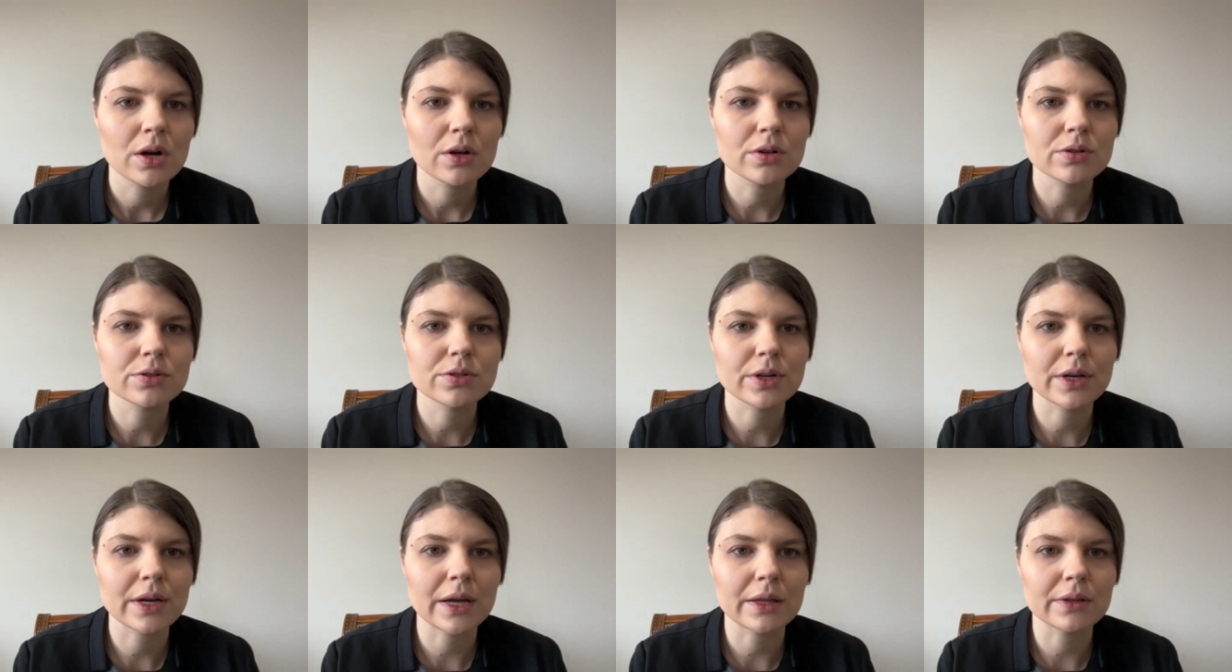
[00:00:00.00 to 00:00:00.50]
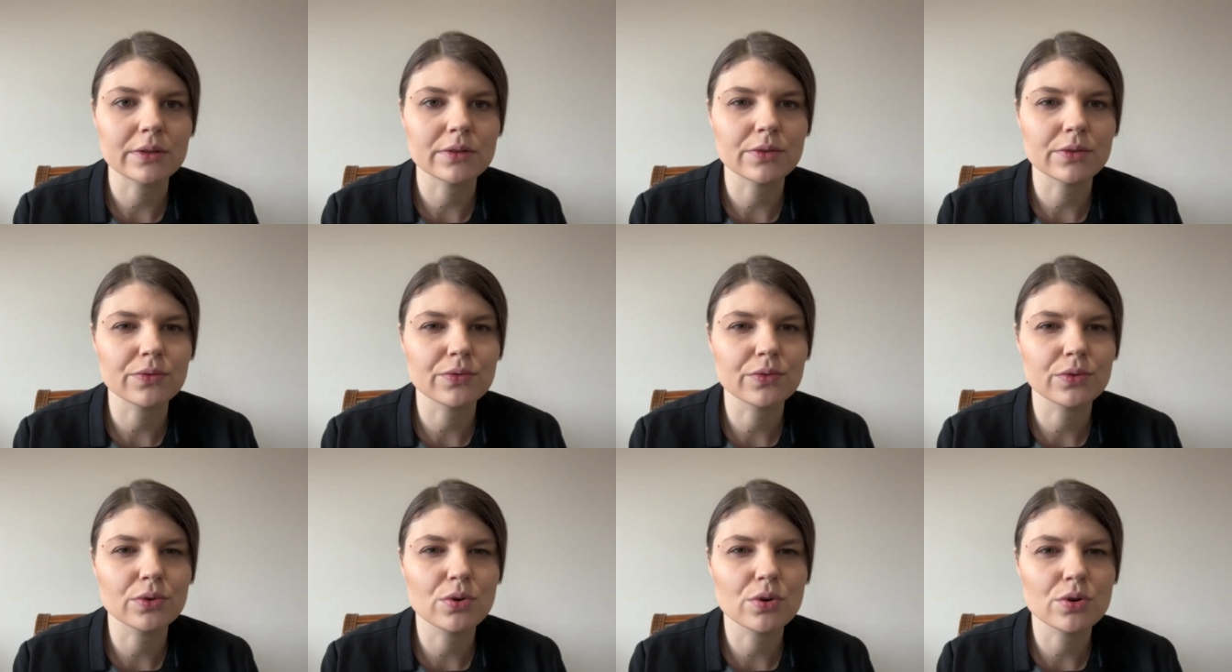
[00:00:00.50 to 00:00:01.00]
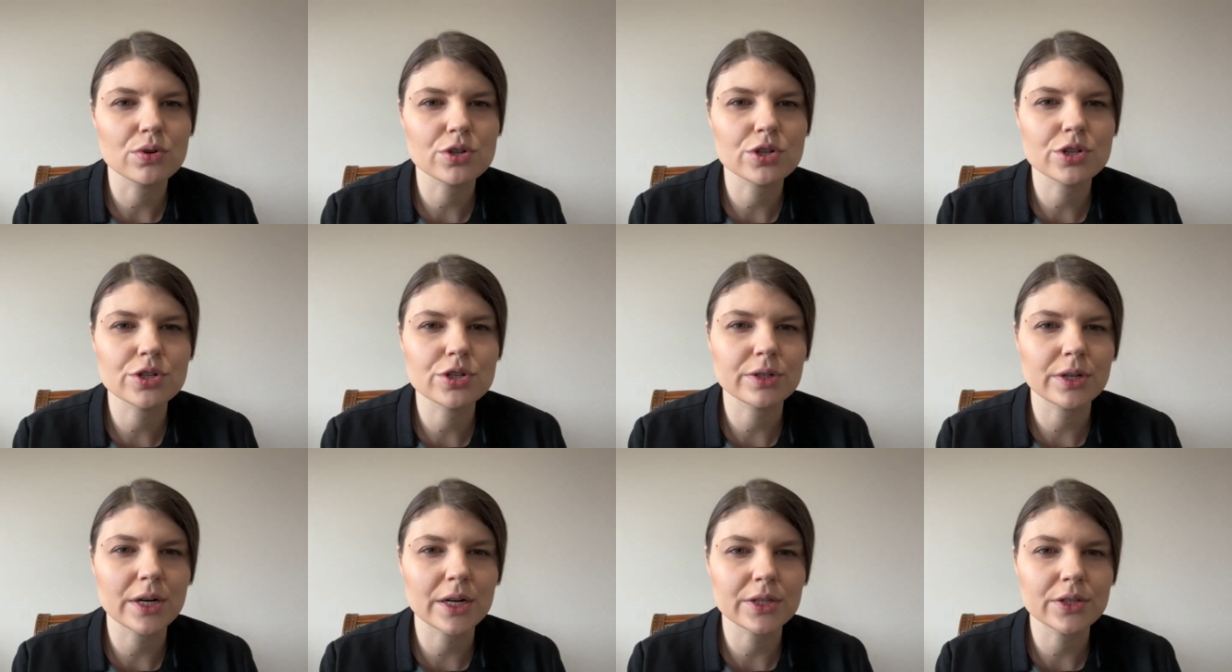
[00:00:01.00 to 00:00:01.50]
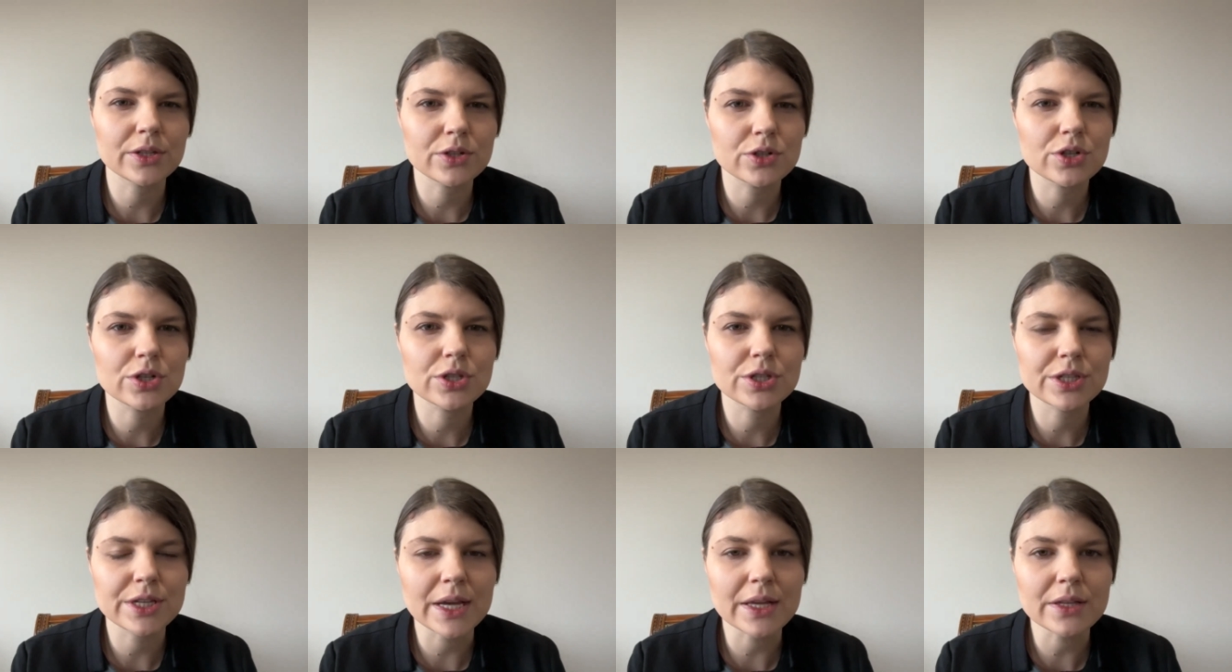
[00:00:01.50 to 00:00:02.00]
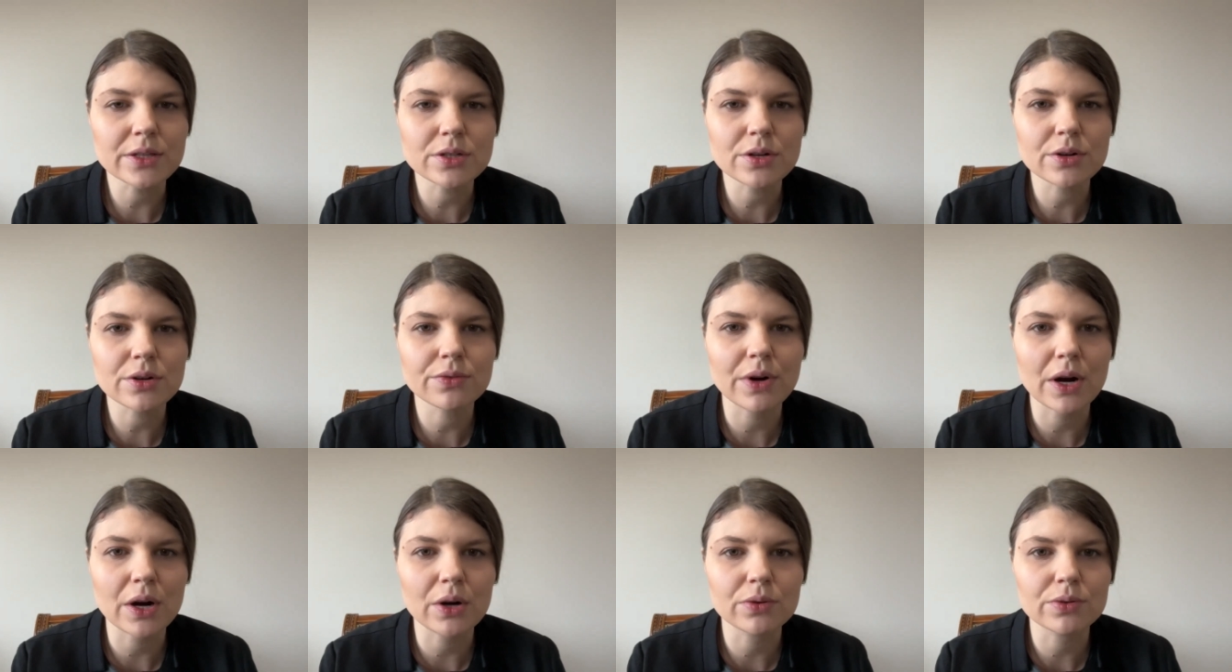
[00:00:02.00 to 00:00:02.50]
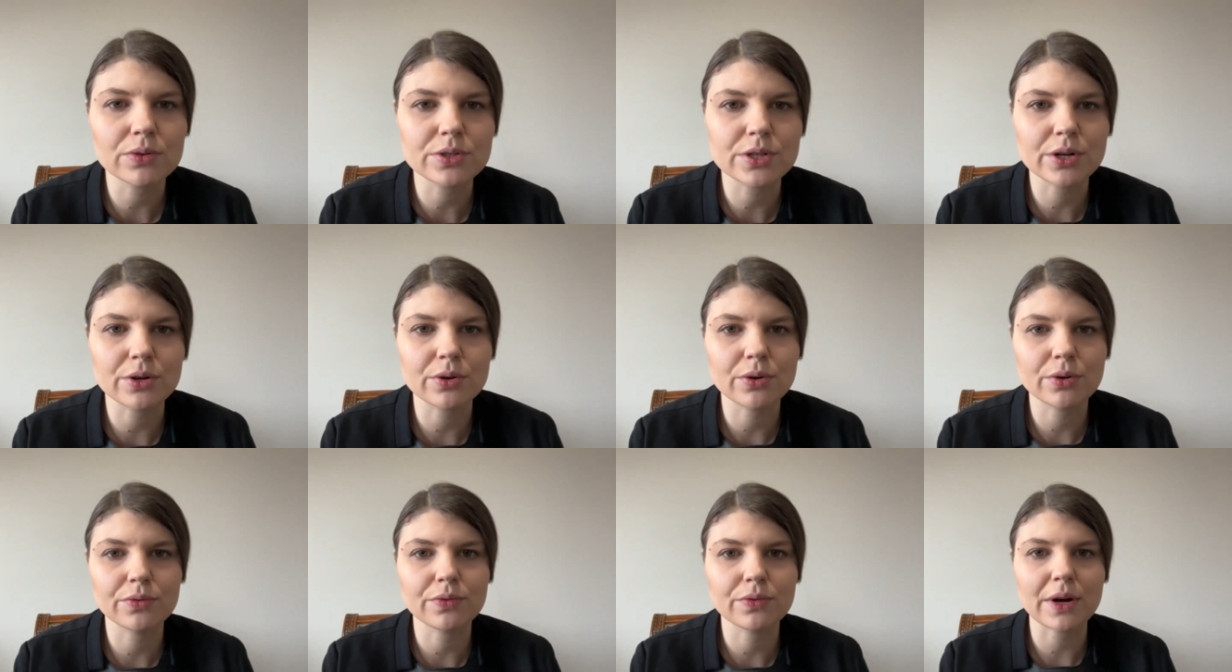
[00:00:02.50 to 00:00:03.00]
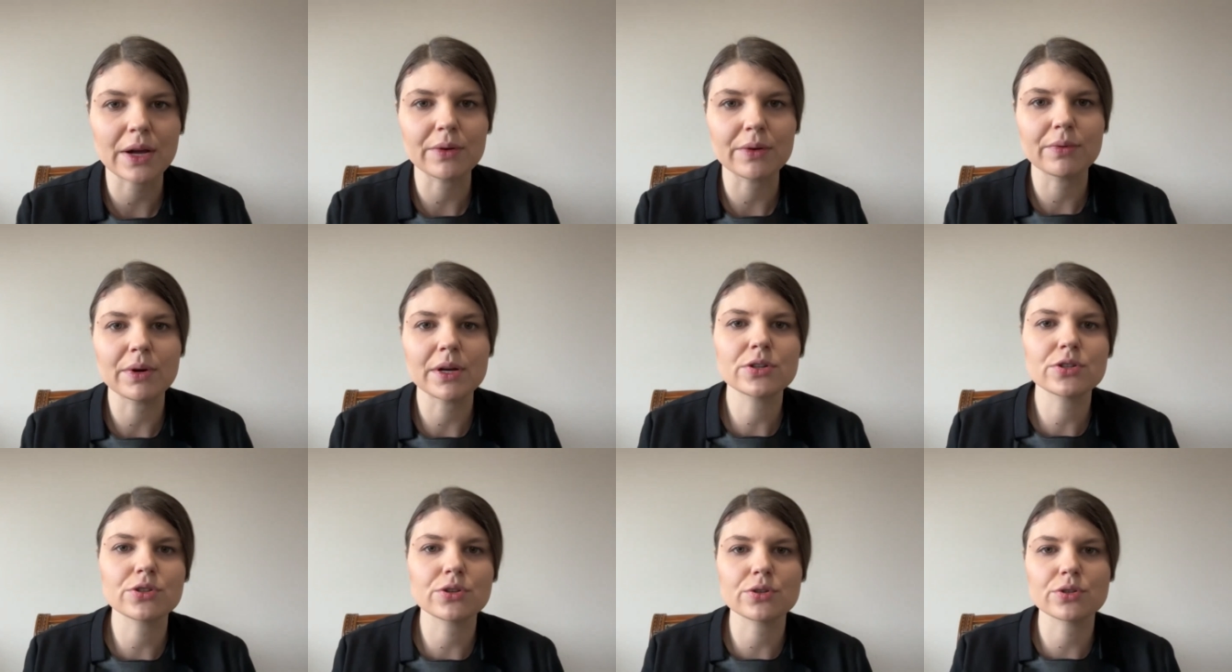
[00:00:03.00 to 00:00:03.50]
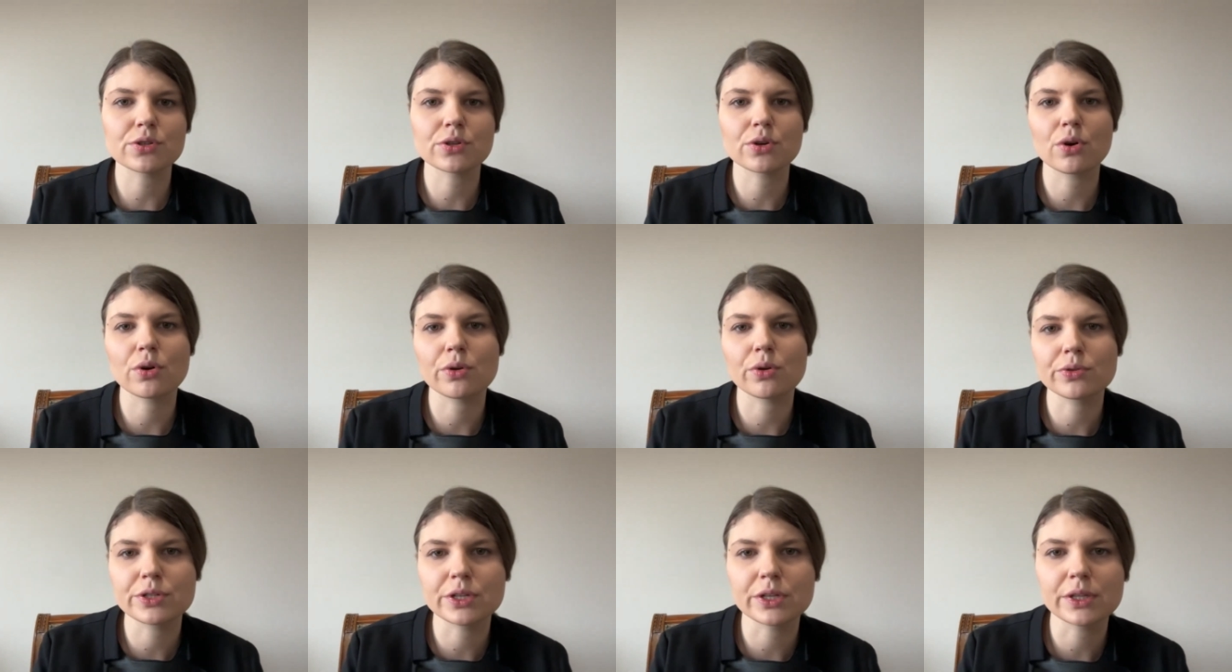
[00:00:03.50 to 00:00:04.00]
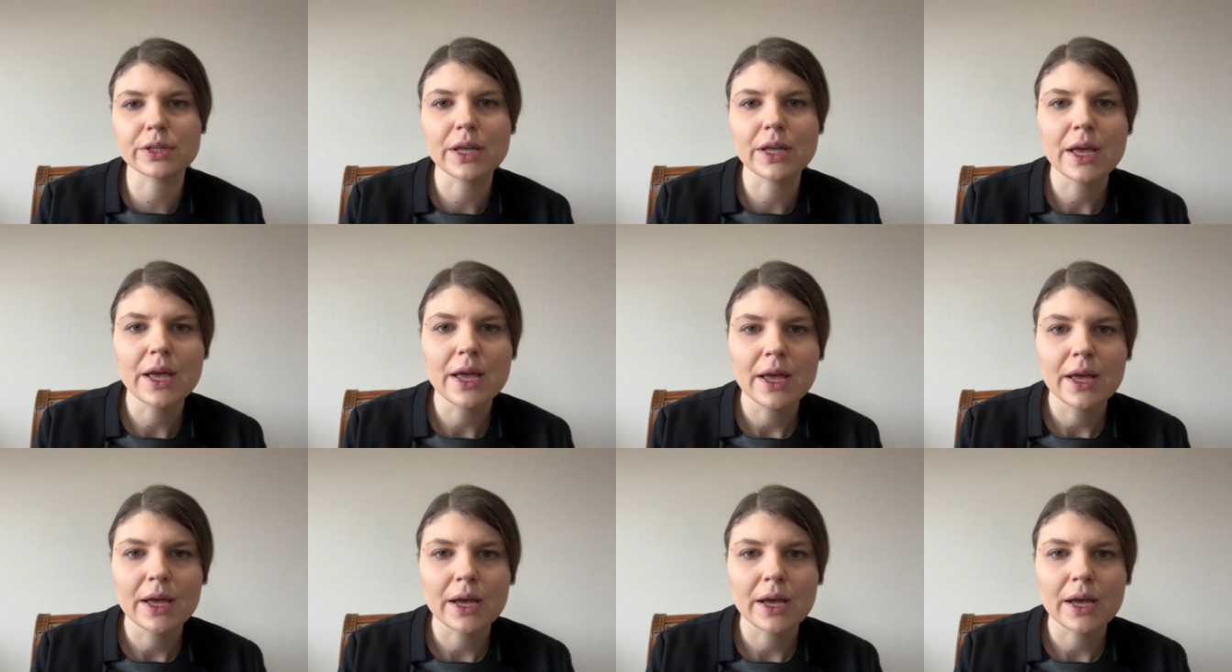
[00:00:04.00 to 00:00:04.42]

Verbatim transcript: also head of gosh strategy center founder of iventures holding